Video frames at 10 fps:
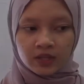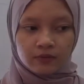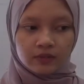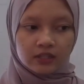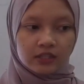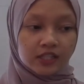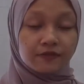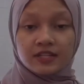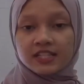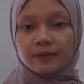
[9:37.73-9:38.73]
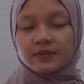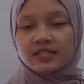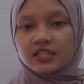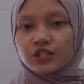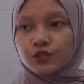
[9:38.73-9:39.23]
The difference can be
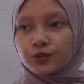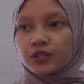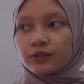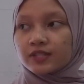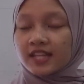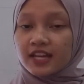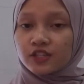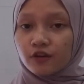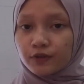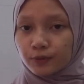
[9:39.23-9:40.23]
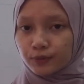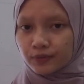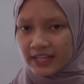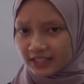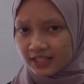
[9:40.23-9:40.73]
seen through the size of the
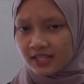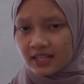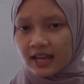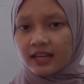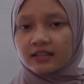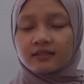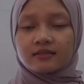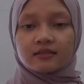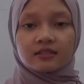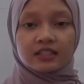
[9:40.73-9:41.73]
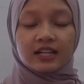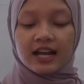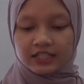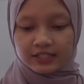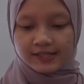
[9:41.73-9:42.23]
letters and the
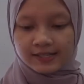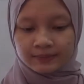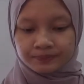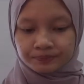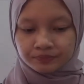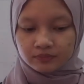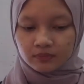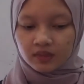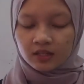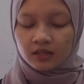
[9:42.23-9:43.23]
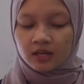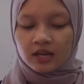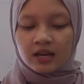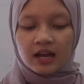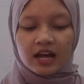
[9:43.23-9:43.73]
colors.
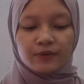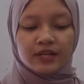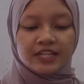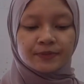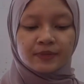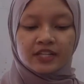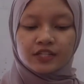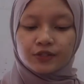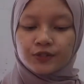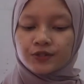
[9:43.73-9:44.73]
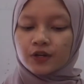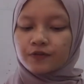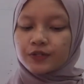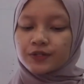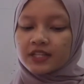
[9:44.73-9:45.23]
I will explain the rules of
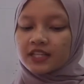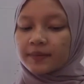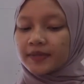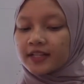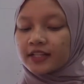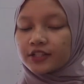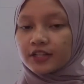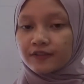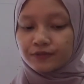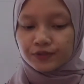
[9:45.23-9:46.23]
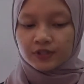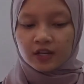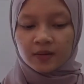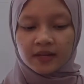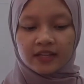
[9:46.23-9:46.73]
using capital letter and full
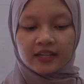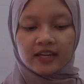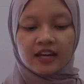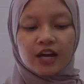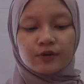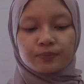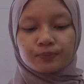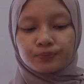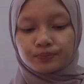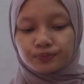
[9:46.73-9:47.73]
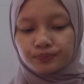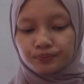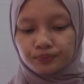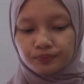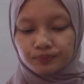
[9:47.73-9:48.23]
stop, and then
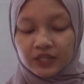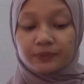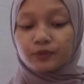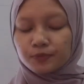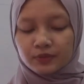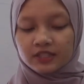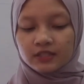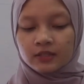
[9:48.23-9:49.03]
the pupils